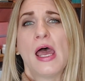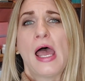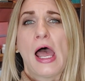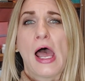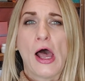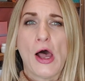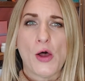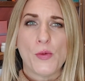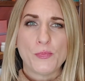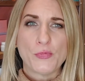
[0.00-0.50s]

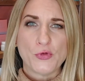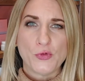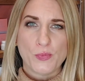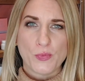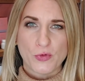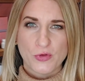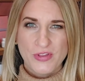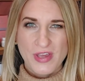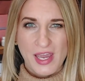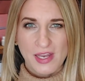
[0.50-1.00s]
help to
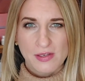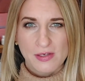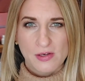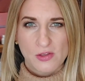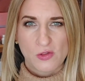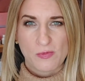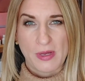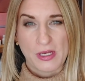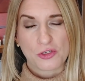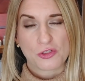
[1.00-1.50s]
protect it,
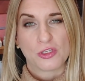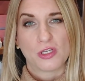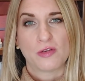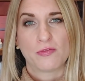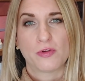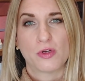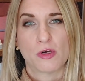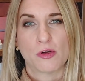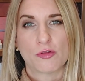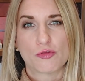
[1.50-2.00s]
especially if
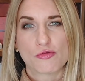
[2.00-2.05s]
you're a